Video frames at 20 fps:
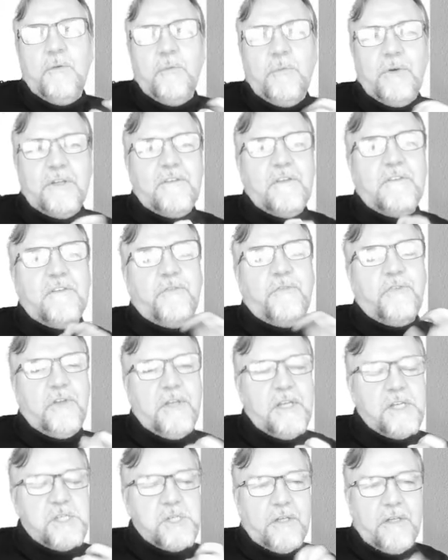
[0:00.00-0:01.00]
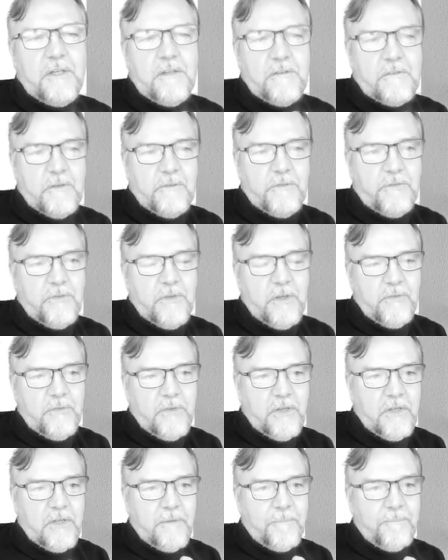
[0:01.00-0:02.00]
what the definition is of
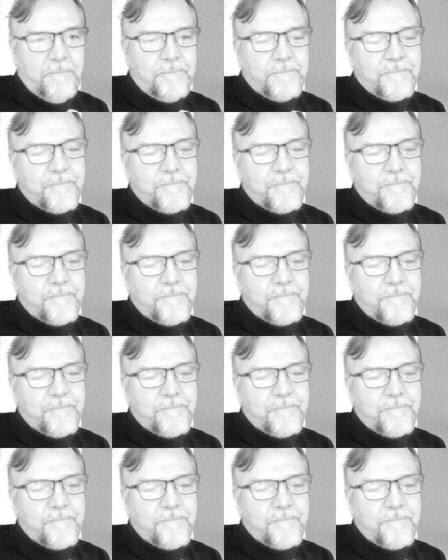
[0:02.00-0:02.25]
a